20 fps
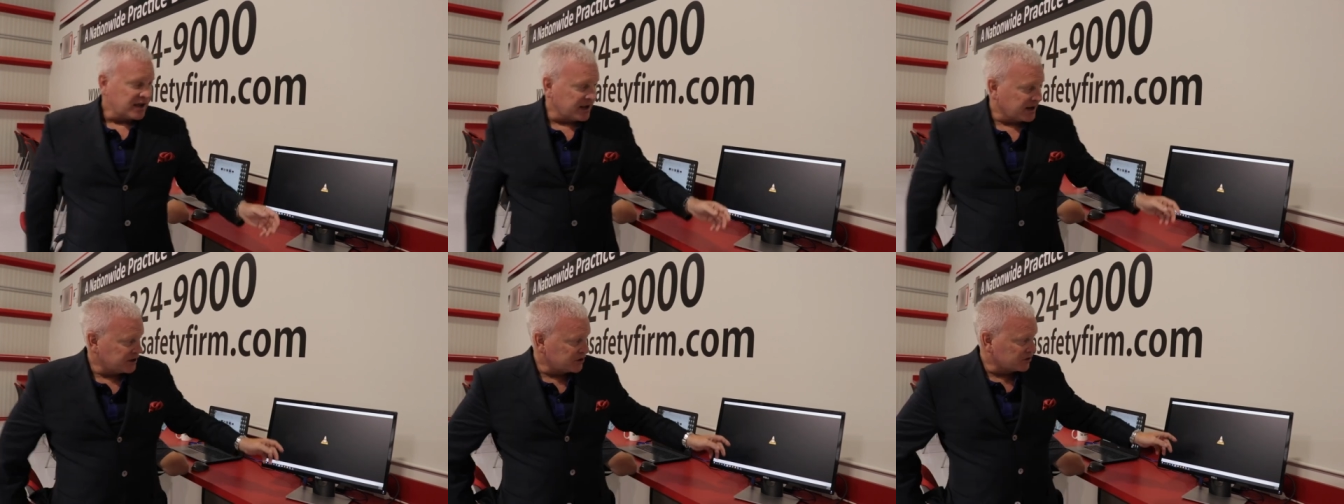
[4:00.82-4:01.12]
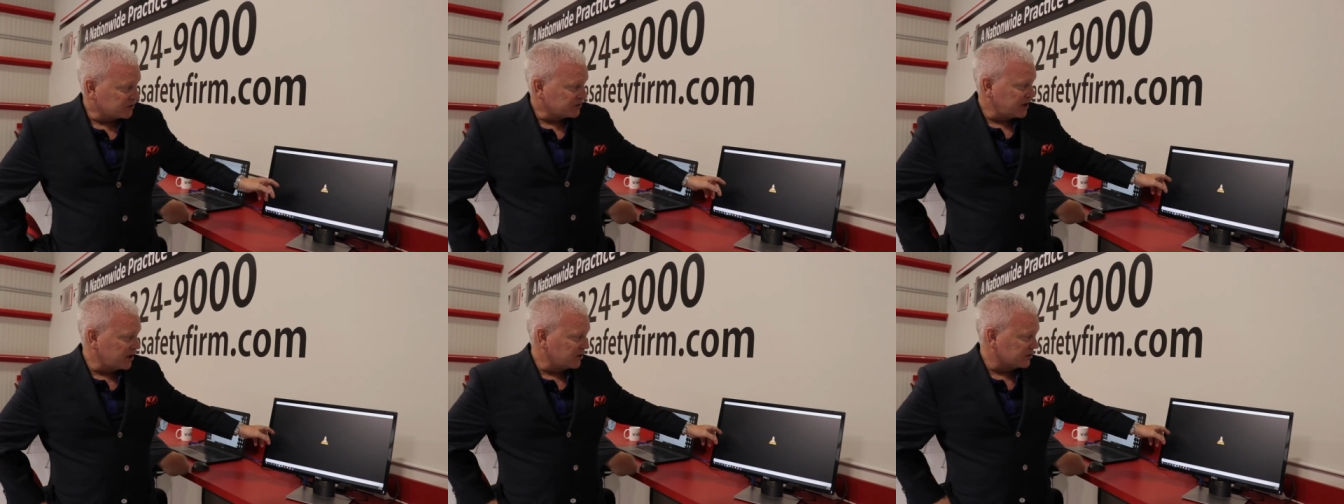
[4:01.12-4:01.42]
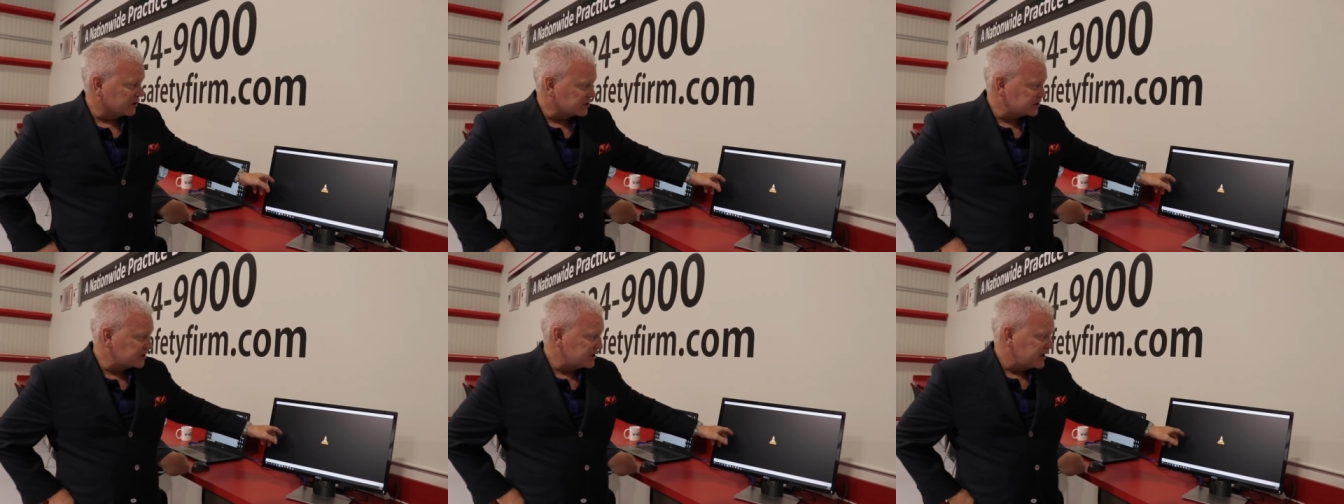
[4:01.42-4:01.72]
And you'll
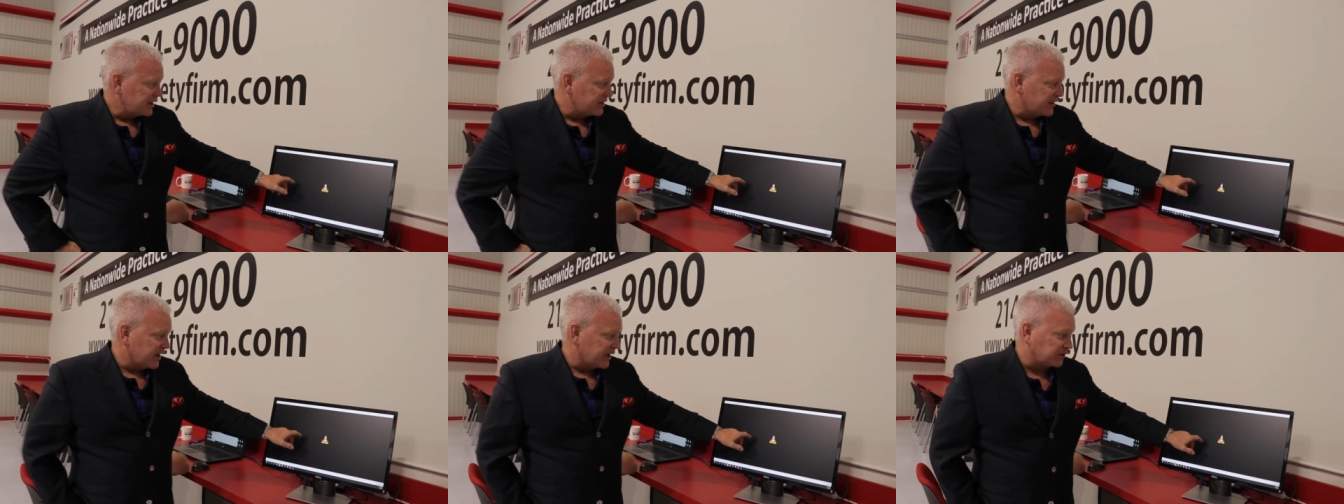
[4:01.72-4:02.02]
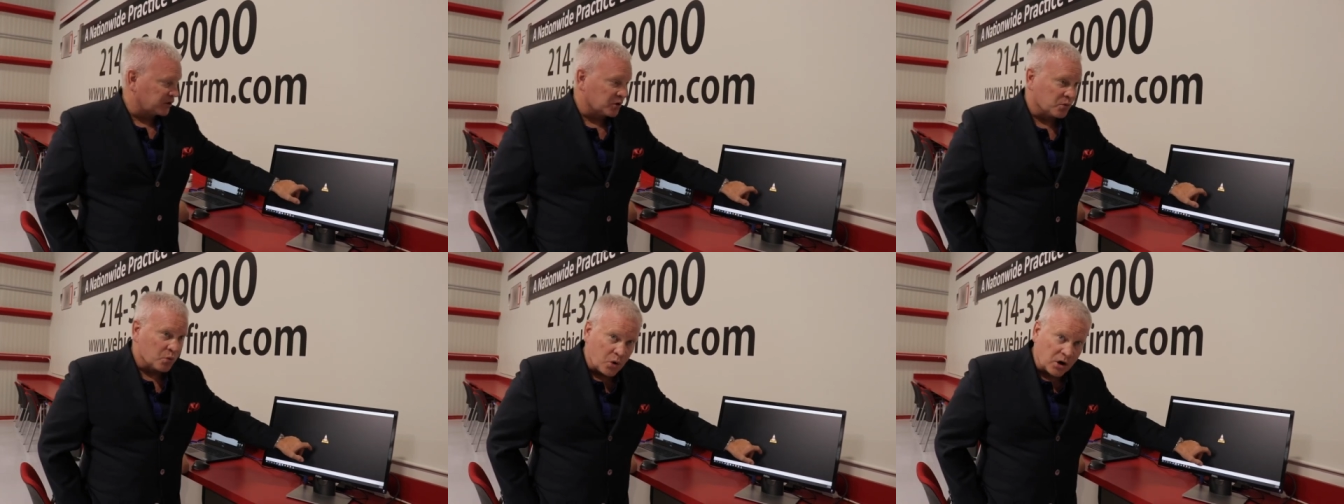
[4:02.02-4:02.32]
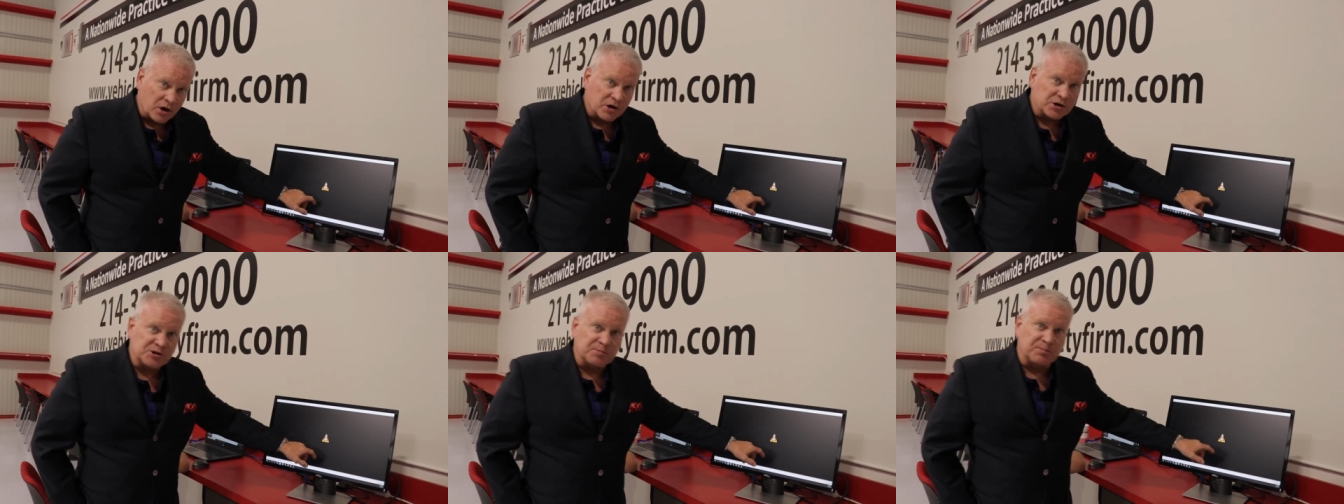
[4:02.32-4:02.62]
notice that the
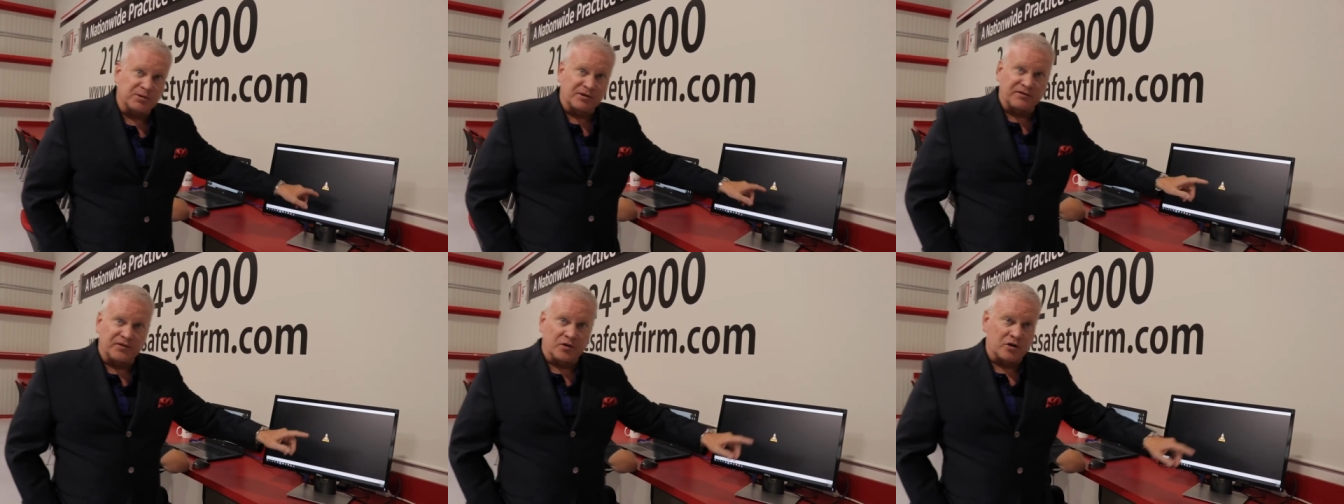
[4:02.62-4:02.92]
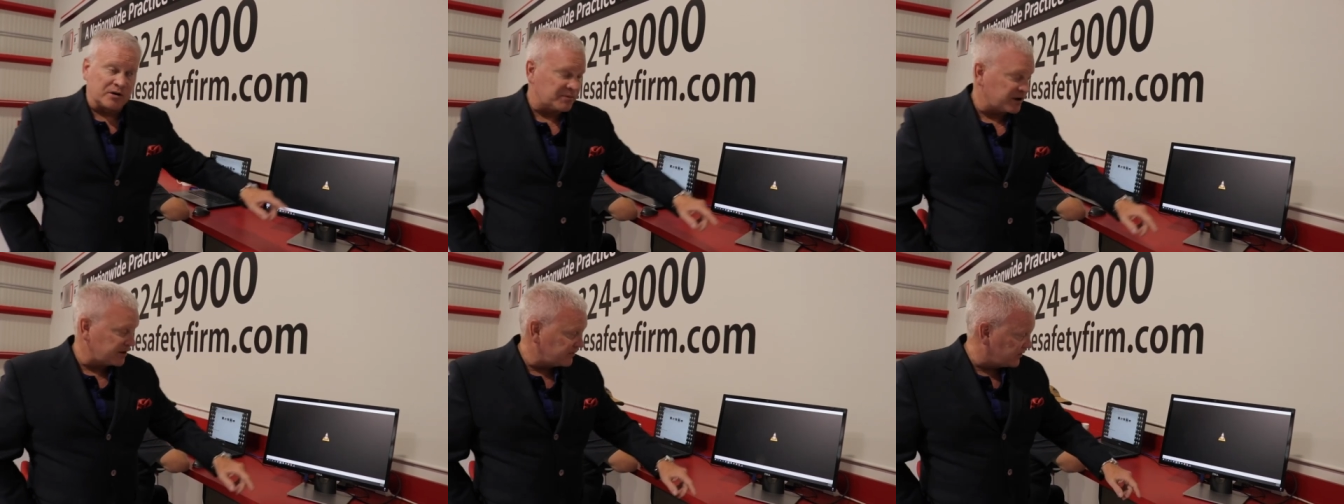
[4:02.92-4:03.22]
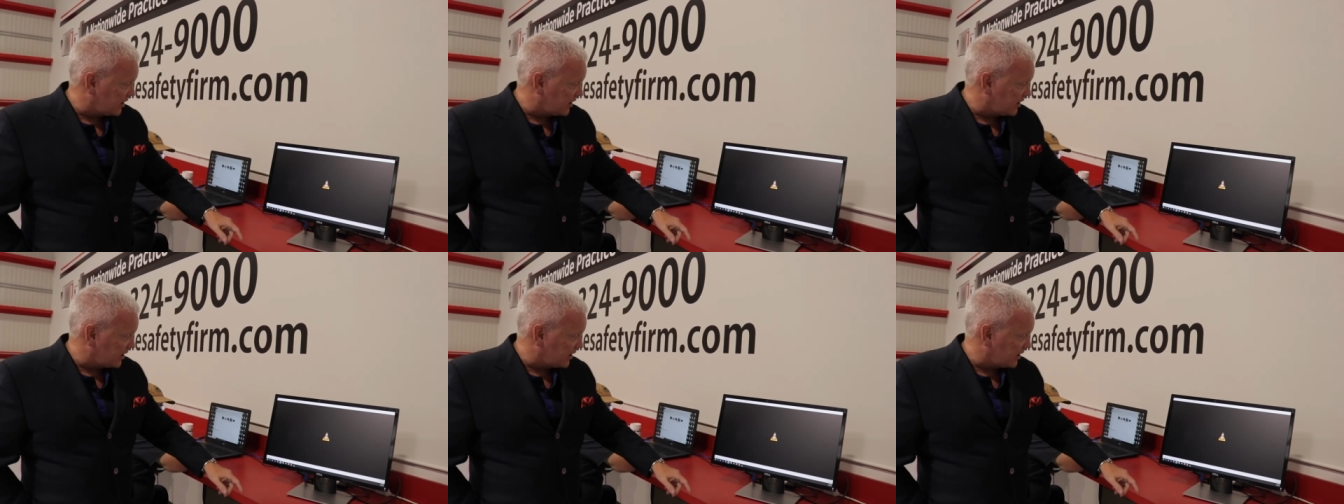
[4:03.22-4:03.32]
worst performing